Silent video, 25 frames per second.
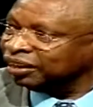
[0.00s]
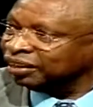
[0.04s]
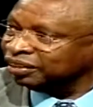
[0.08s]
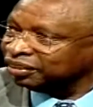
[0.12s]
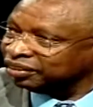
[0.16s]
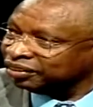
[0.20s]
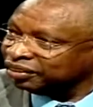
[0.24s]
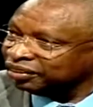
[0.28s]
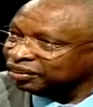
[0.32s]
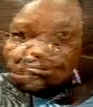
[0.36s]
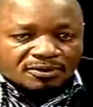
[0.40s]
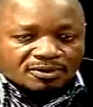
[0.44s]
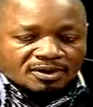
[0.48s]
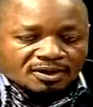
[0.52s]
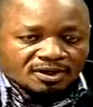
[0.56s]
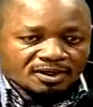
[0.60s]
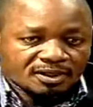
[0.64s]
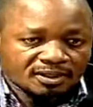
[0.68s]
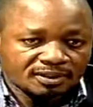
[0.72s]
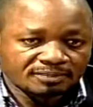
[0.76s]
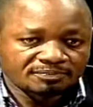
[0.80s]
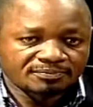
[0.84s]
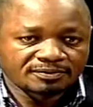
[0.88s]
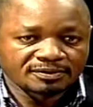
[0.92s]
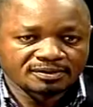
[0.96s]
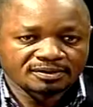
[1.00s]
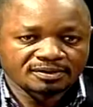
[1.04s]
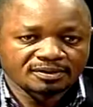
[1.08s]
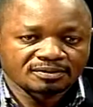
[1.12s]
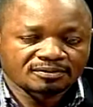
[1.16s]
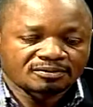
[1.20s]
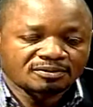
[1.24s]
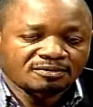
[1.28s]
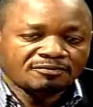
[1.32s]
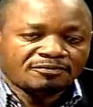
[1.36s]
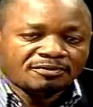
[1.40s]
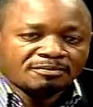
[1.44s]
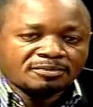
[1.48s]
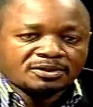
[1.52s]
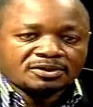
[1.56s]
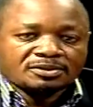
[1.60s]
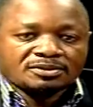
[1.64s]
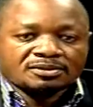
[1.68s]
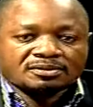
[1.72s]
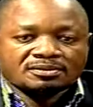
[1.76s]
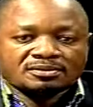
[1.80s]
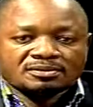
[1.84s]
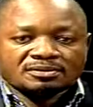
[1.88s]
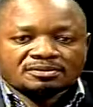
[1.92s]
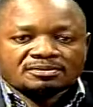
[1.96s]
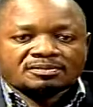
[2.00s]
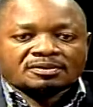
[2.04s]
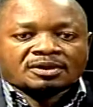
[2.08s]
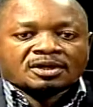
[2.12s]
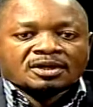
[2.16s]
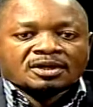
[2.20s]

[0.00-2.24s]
Go for the confirmation or